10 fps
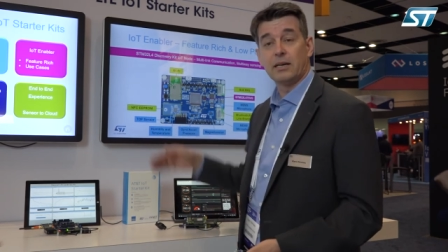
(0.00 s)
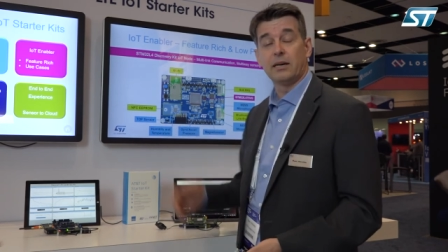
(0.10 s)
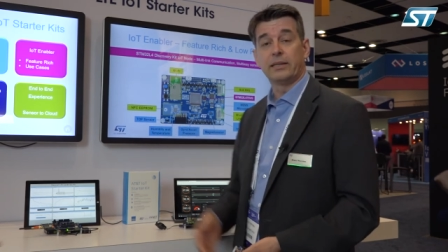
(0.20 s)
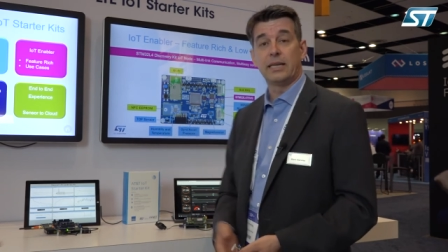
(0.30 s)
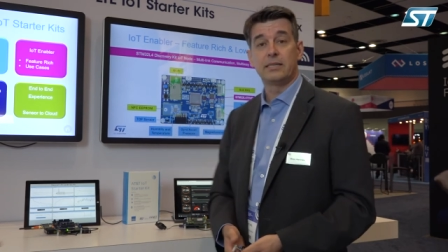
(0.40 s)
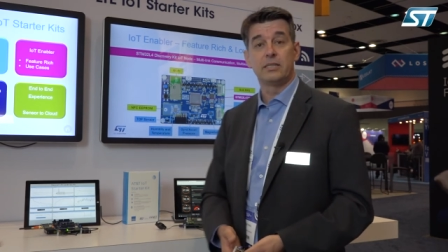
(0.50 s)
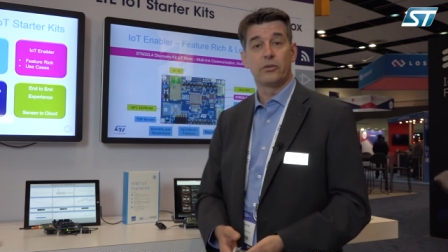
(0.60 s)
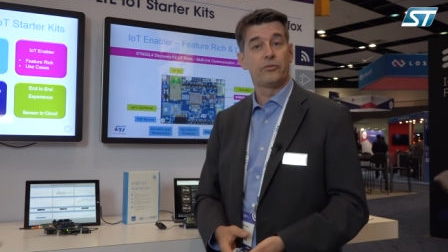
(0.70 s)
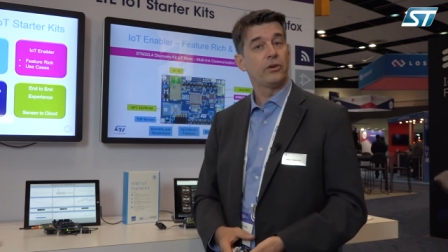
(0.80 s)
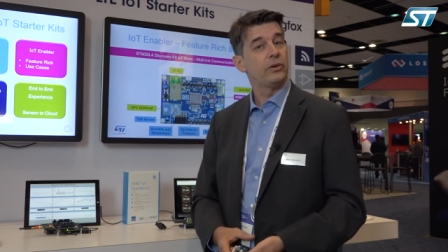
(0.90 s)
Uh, that is
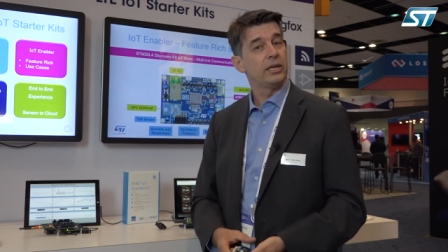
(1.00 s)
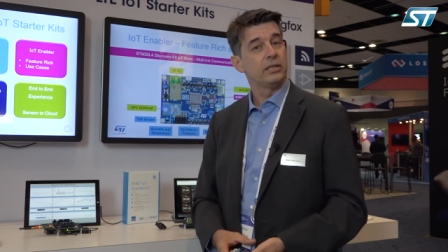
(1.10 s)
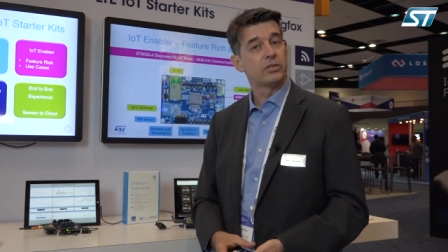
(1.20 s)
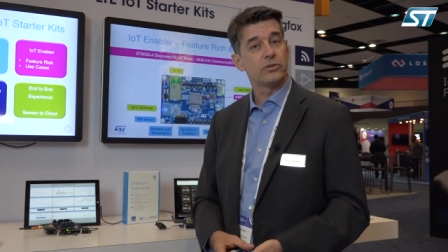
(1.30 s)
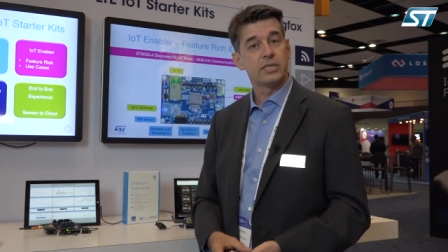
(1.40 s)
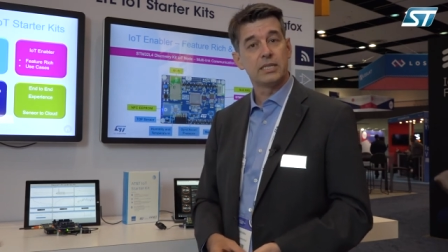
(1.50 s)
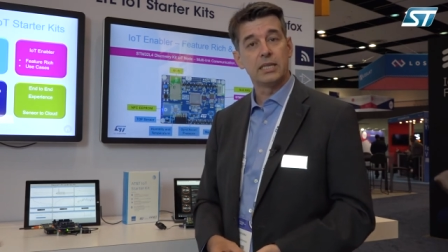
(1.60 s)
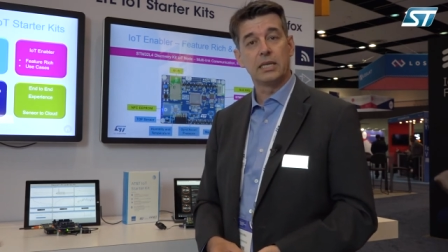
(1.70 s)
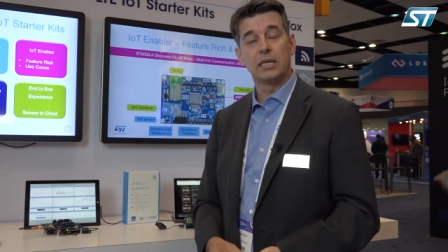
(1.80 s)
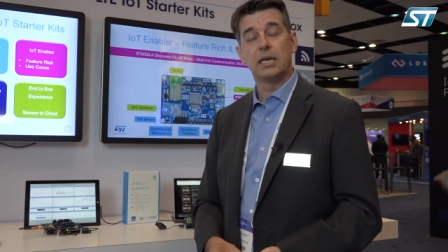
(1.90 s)
a very
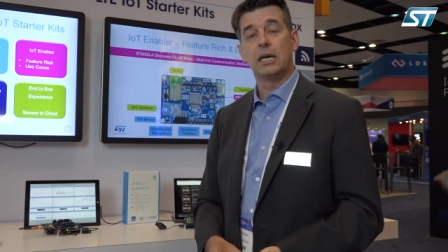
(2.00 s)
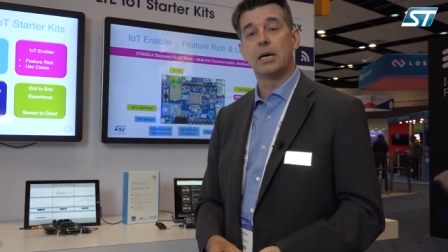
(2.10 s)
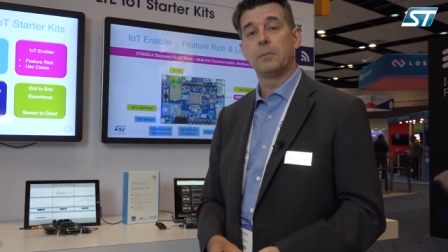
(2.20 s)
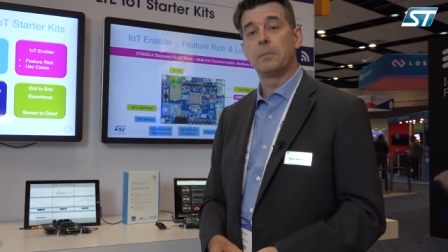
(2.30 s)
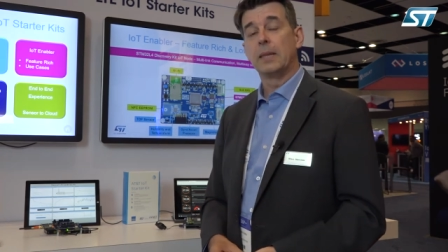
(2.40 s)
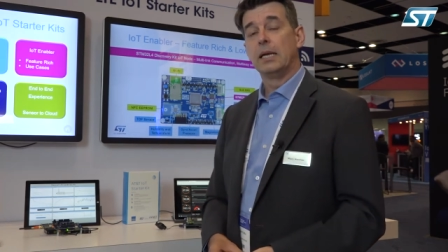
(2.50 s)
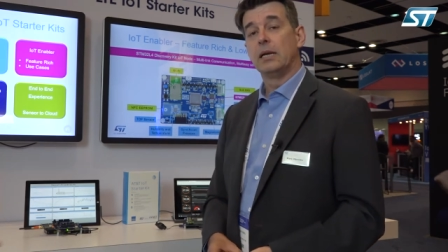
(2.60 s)
interesting um,